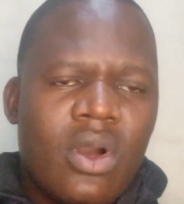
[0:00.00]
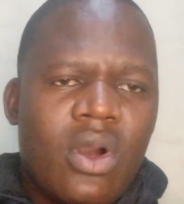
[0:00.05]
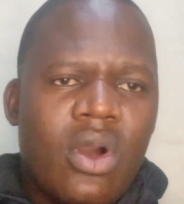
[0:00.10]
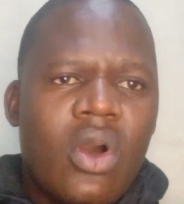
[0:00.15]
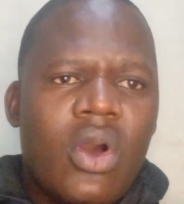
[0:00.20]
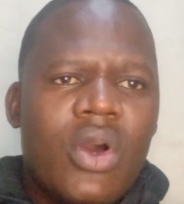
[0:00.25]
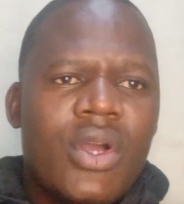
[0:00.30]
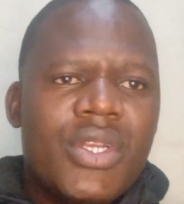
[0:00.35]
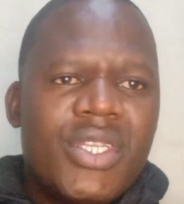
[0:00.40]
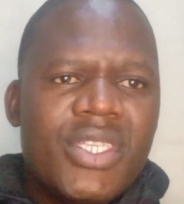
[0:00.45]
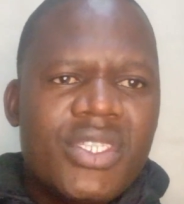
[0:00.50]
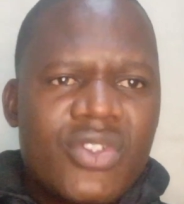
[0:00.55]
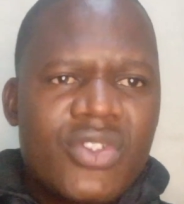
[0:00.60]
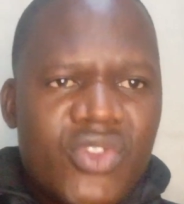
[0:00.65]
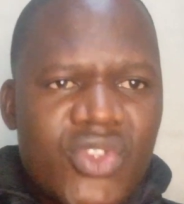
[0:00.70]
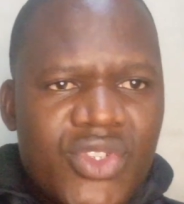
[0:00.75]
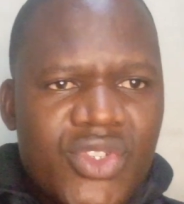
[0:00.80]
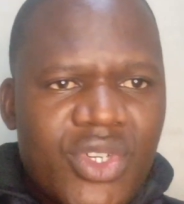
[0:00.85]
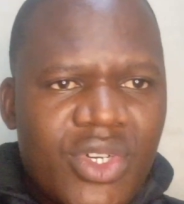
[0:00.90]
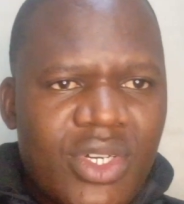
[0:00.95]
Or did
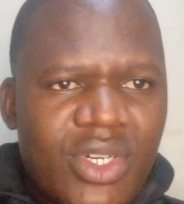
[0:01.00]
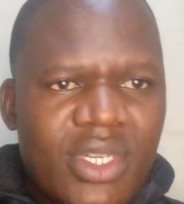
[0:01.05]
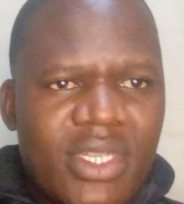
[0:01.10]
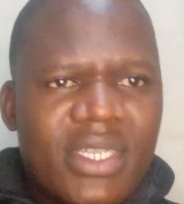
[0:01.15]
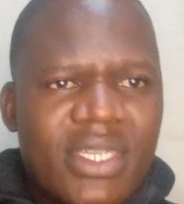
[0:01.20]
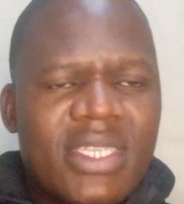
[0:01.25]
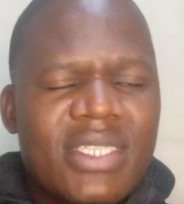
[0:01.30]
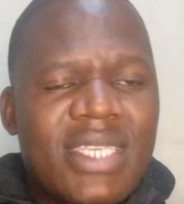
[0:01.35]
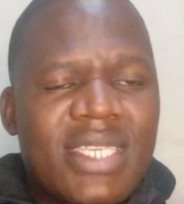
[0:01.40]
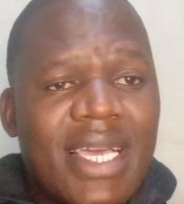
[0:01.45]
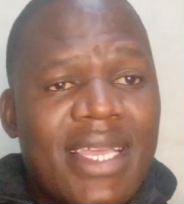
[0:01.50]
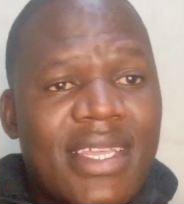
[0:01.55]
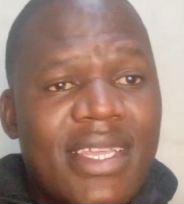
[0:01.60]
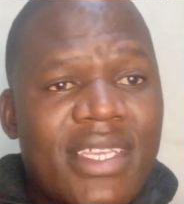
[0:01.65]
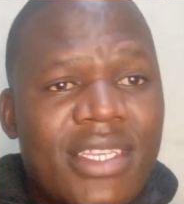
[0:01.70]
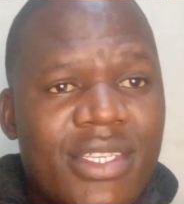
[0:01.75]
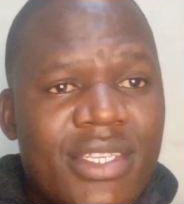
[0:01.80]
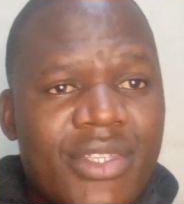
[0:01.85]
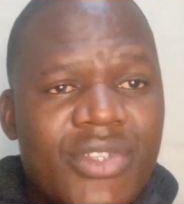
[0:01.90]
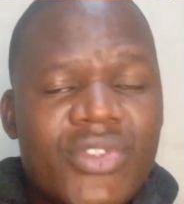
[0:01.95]
Ruto
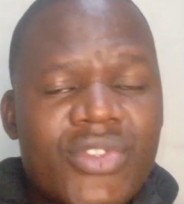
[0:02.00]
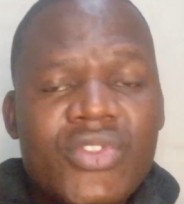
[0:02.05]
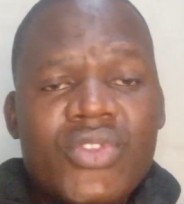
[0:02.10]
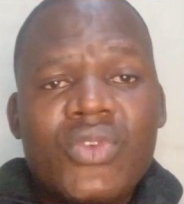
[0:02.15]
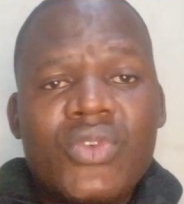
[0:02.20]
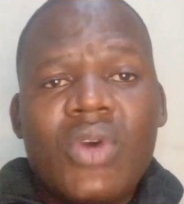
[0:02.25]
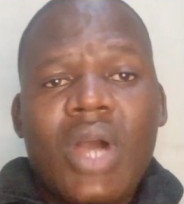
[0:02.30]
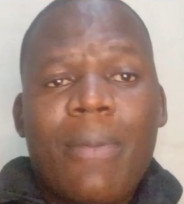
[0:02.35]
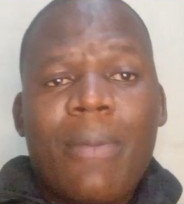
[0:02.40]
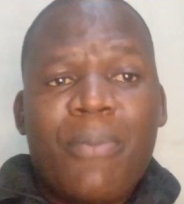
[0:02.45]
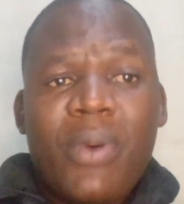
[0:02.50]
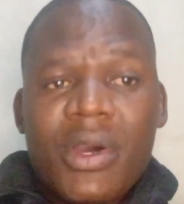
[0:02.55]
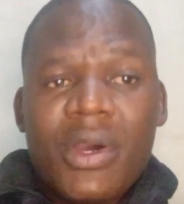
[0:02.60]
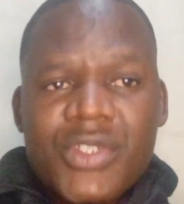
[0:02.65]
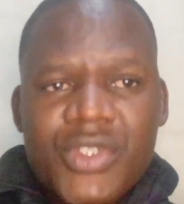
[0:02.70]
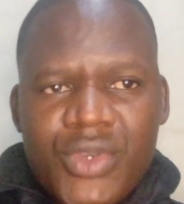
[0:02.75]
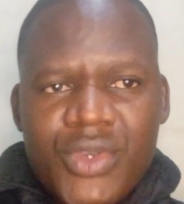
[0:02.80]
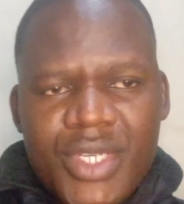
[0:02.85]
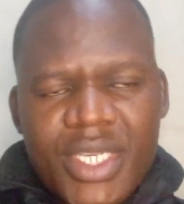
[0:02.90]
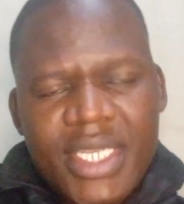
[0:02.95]
decide to
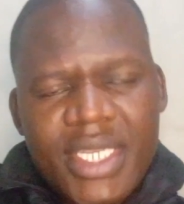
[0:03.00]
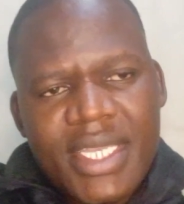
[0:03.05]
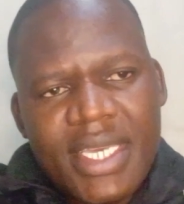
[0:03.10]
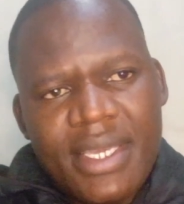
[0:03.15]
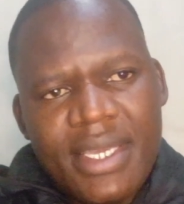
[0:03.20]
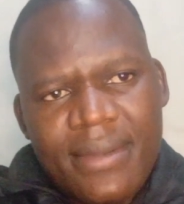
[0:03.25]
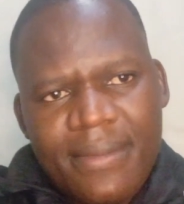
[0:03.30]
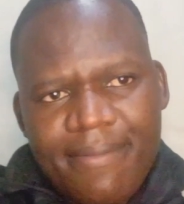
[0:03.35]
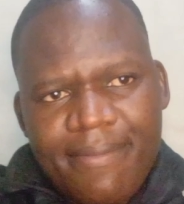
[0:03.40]
appoint Oginde